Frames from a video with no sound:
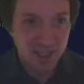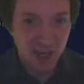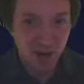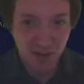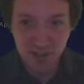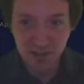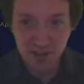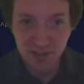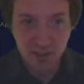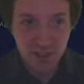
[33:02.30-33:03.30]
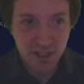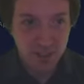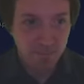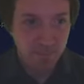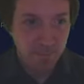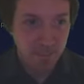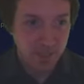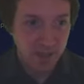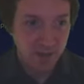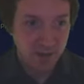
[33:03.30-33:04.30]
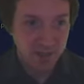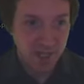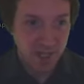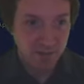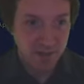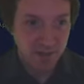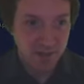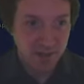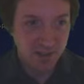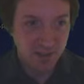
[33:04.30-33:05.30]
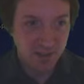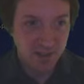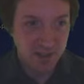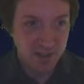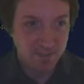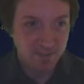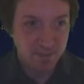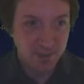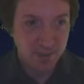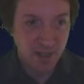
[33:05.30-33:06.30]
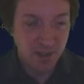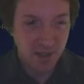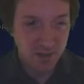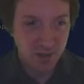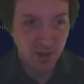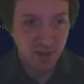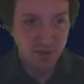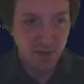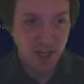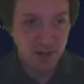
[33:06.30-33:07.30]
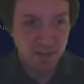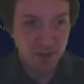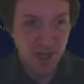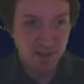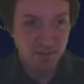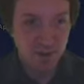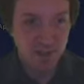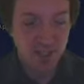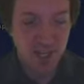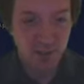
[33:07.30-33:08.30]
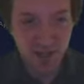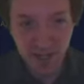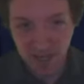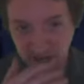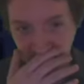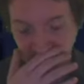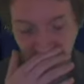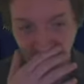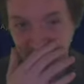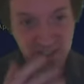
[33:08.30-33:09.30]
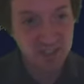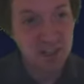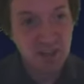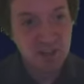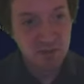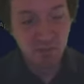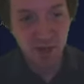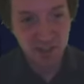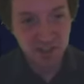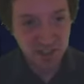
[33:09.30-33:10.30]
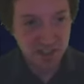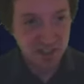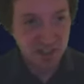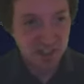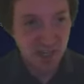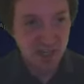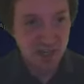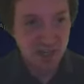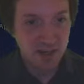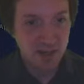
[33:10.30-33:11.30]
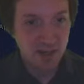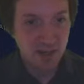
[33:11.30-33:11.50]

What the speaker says: Character. Health, stamina, endurance. I'm not sure if your game should have both stamina and endurance, but I